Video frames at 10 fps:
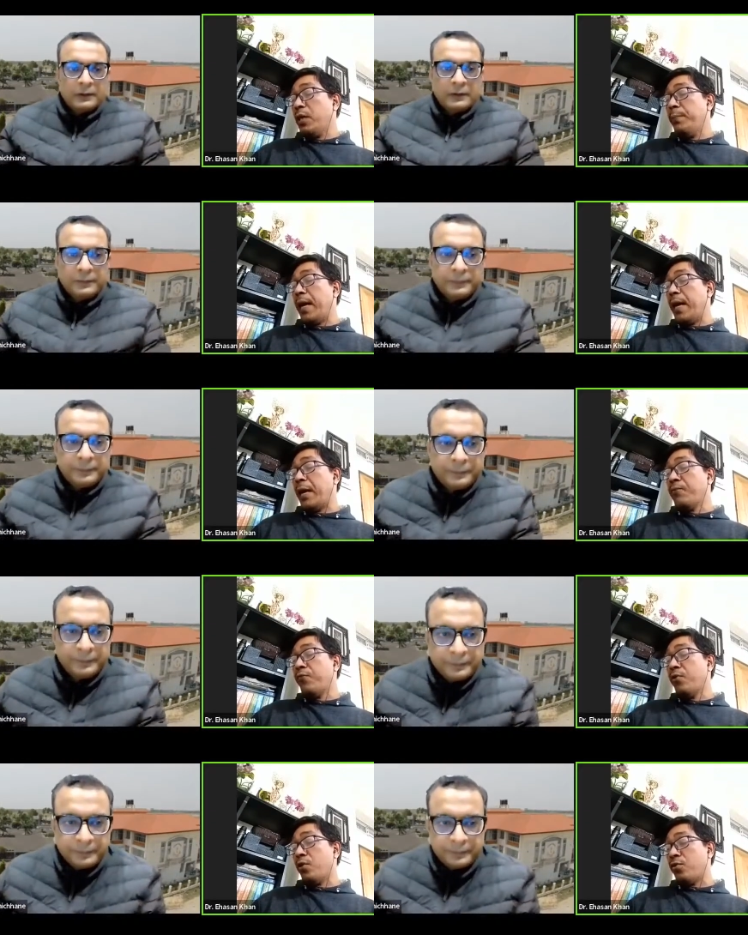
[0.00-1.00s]
Speaker 1: or not?
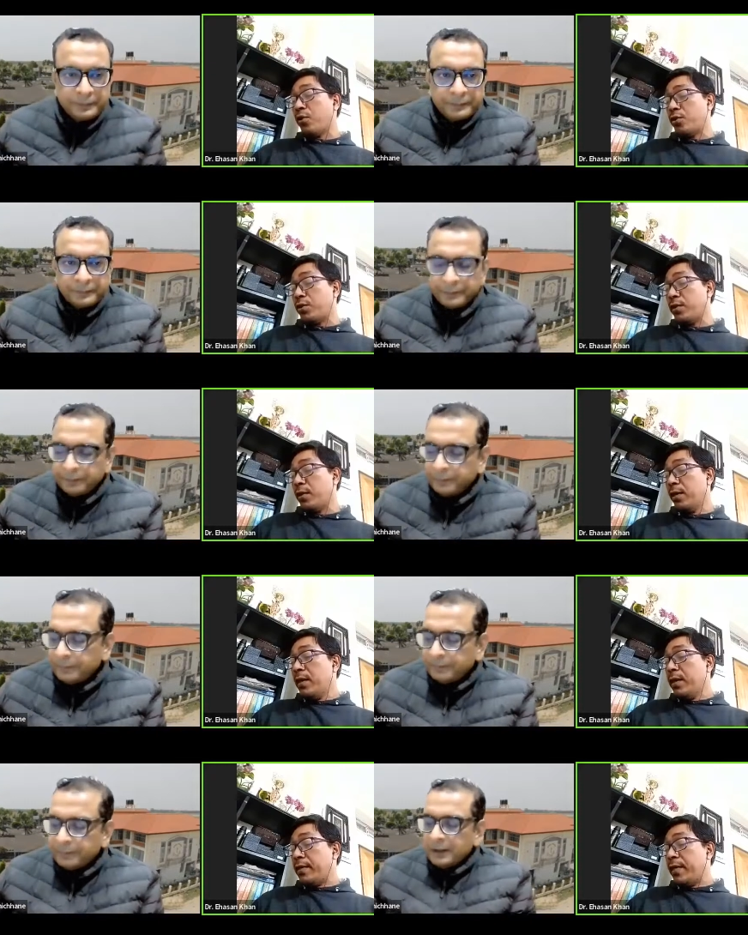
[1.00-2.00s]
Tell us
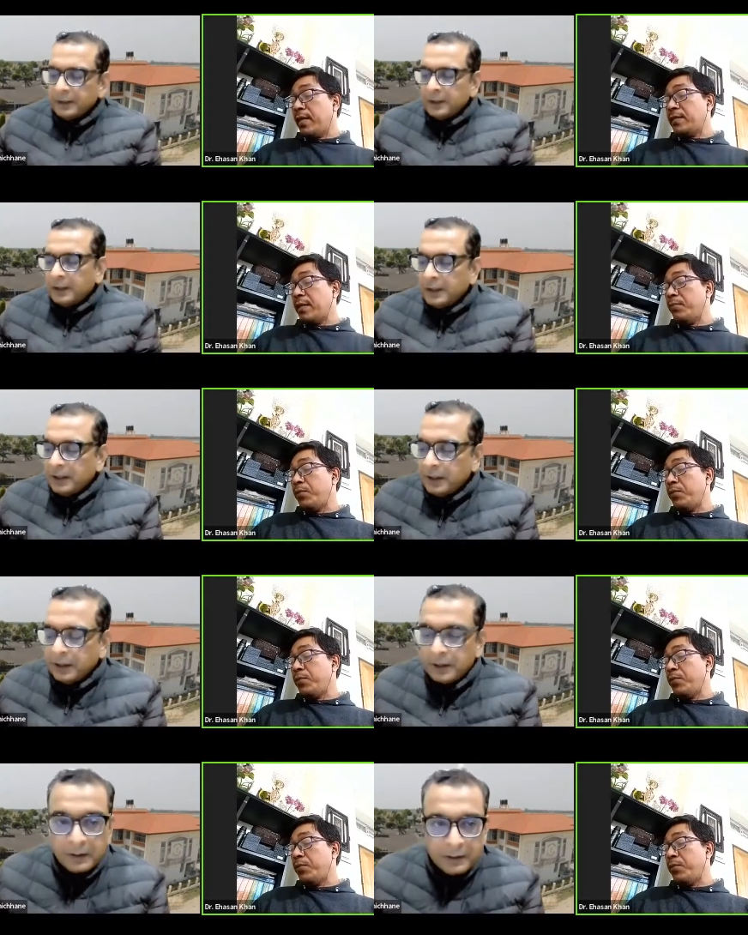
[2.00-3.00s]
something about
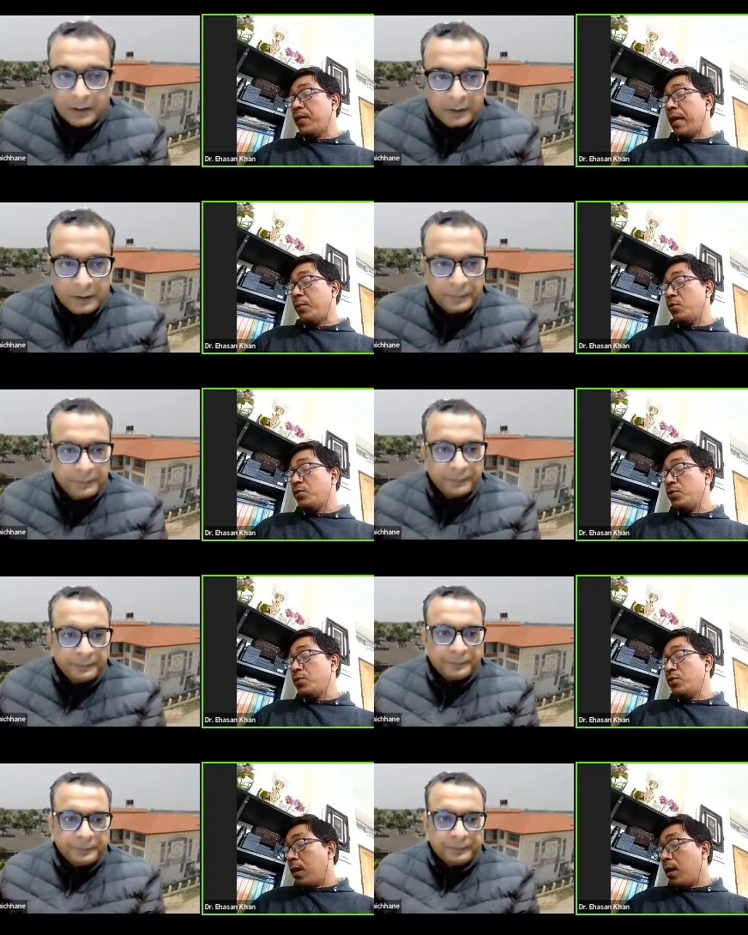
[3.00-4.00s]

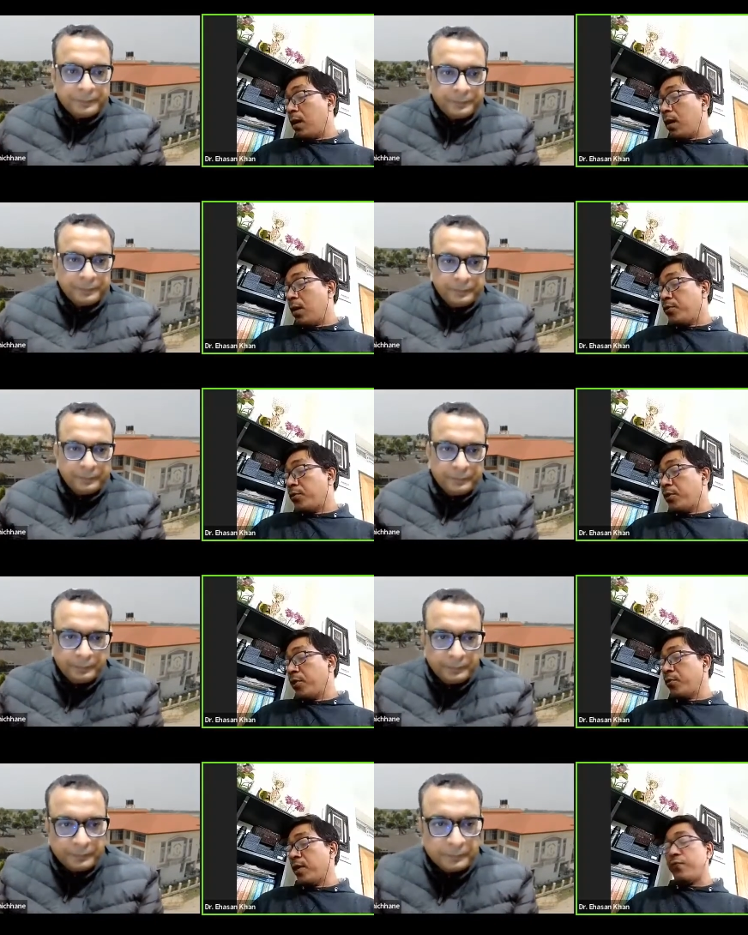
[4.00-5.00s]
uh, tigroid
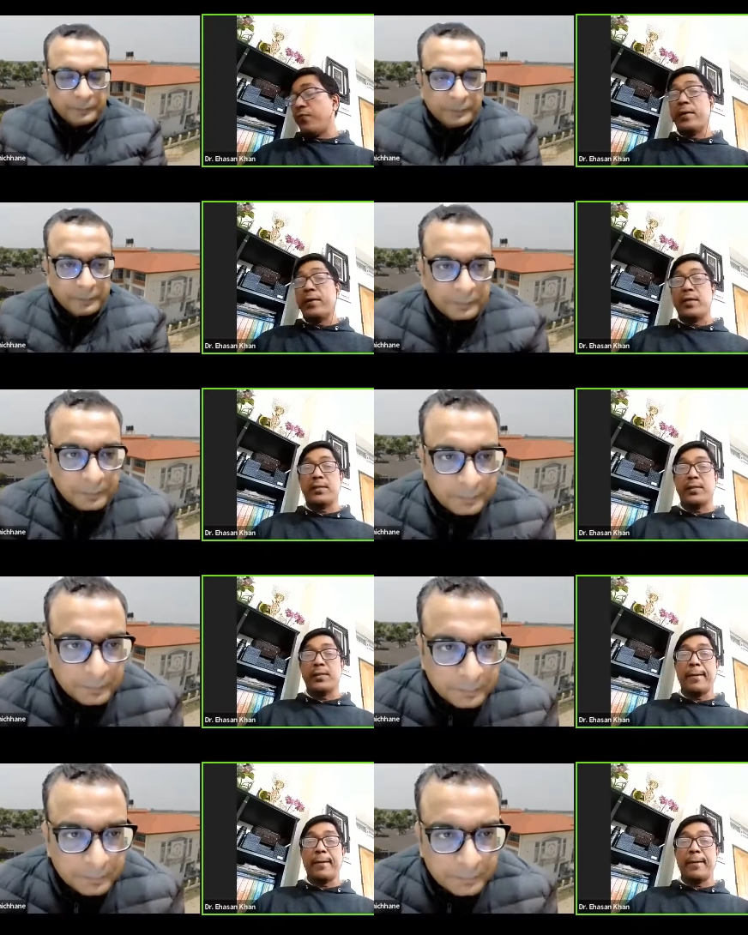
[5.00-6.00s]
fundus.
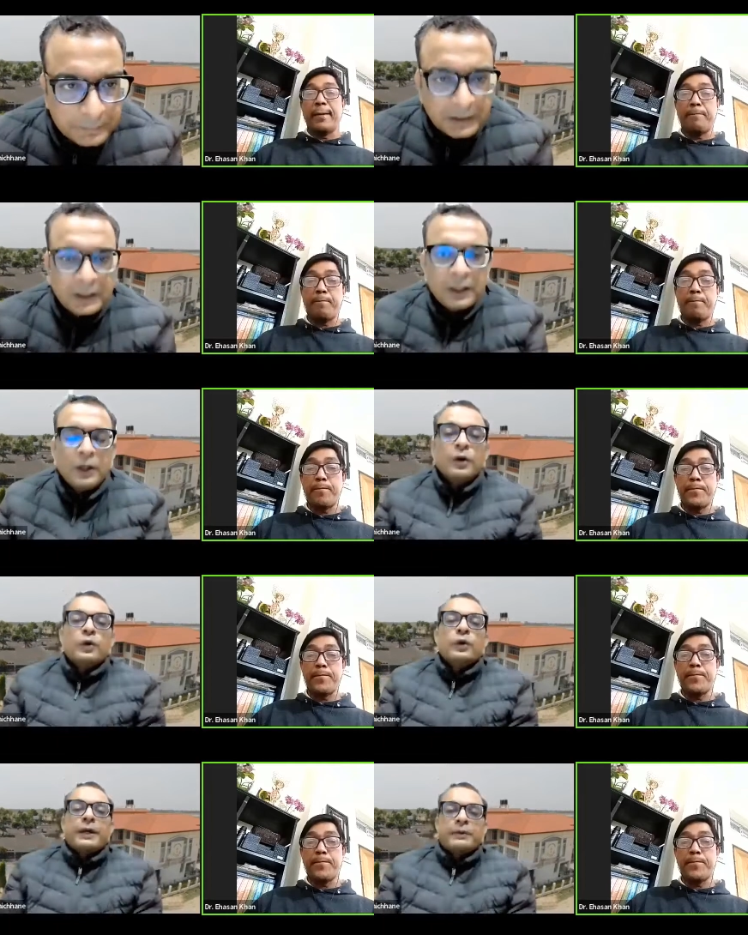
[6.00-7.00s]
Speaker 2: Okay, the, uh,
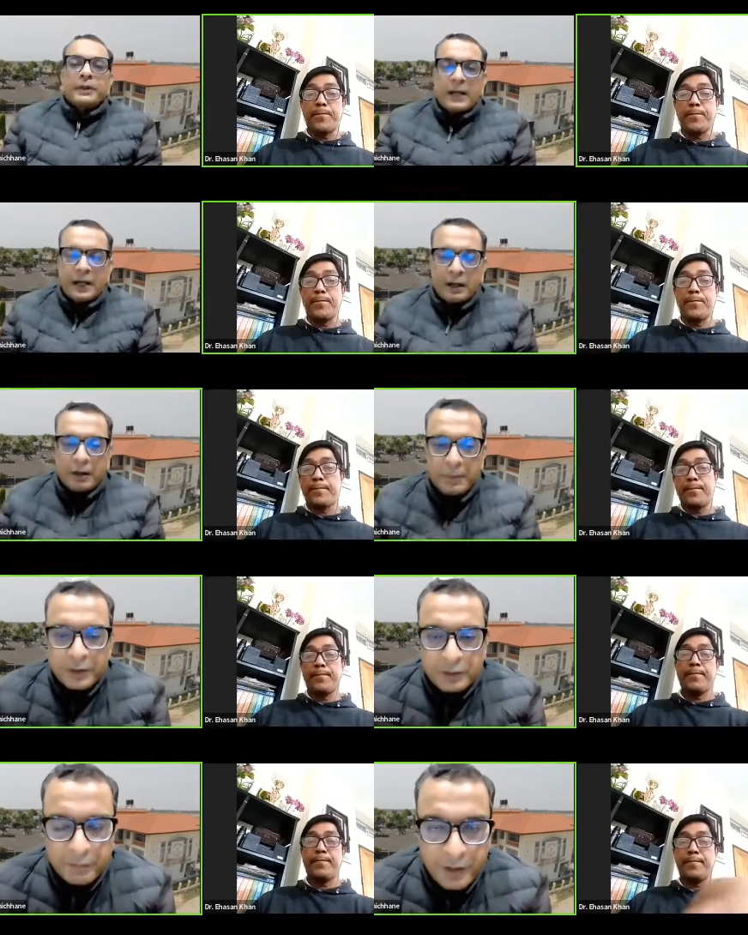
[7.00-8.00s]
coming to the first
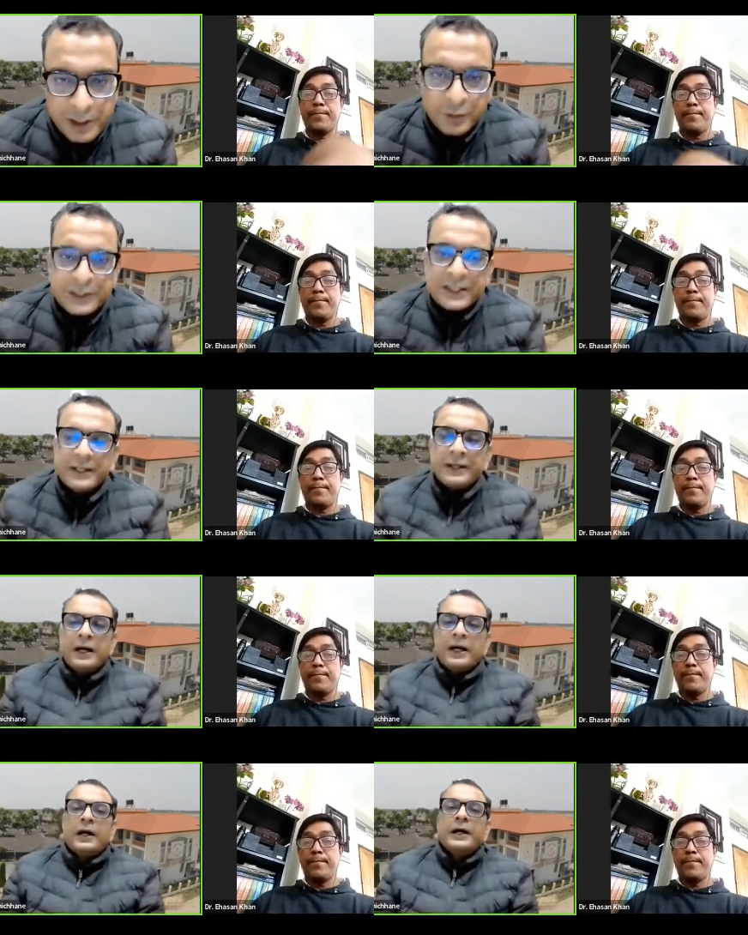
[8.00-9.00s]
question, uh, it is
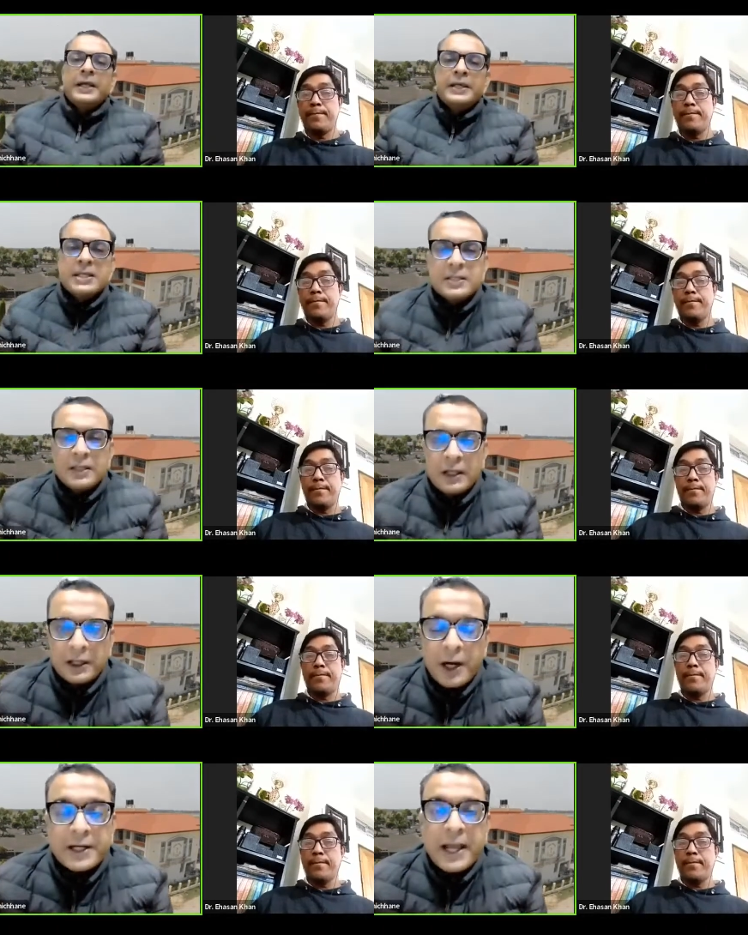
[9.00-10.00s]
uh, not absolute
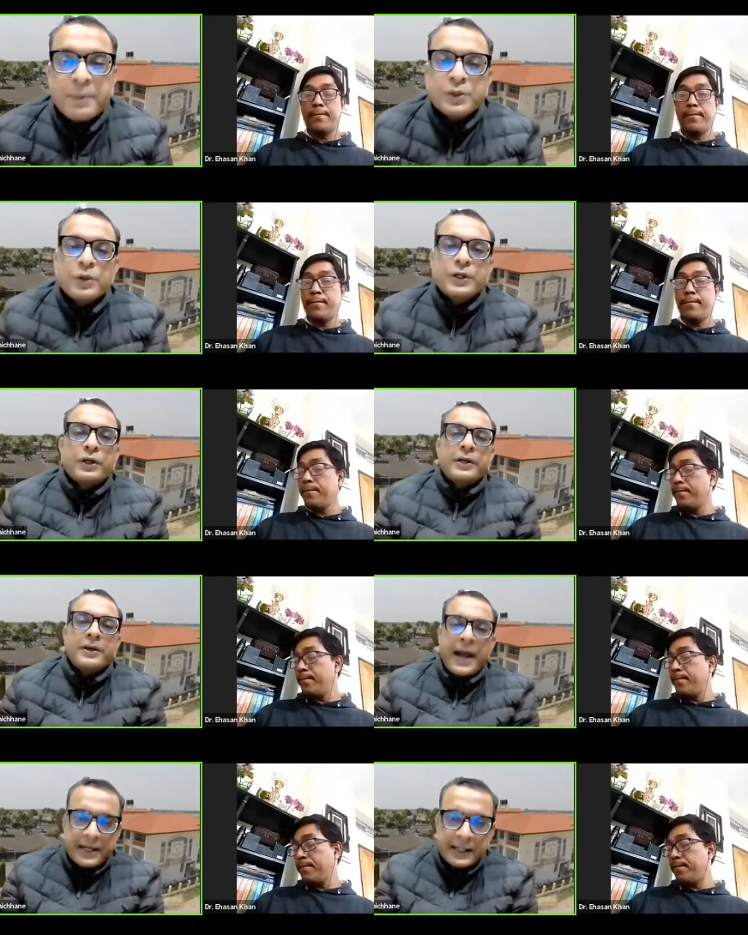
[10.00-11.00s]
contraindication of
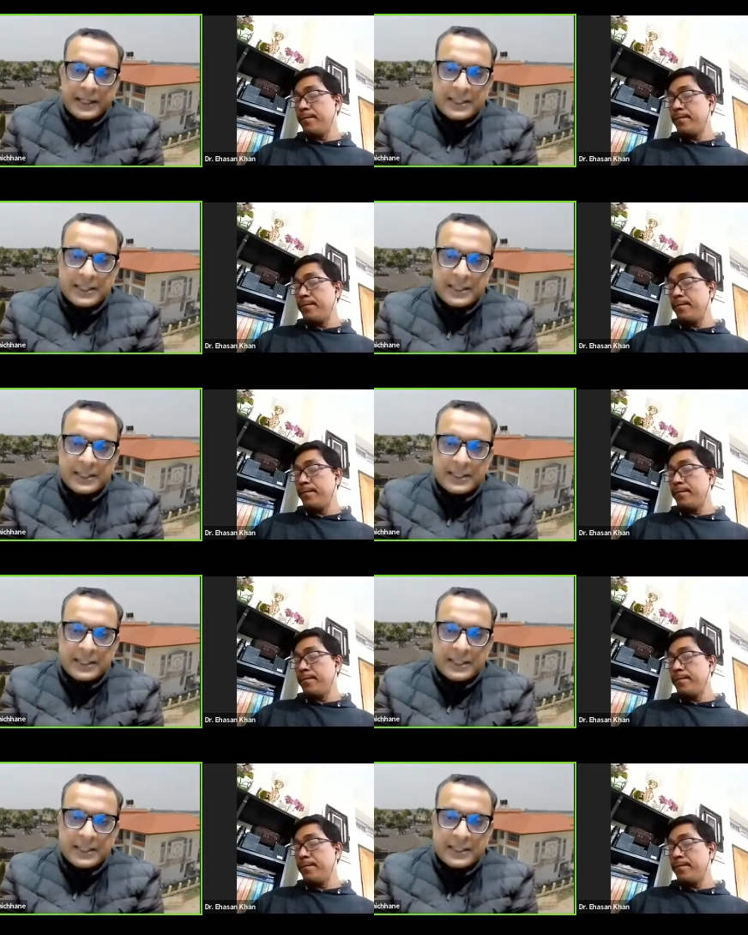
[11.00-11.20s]
dilating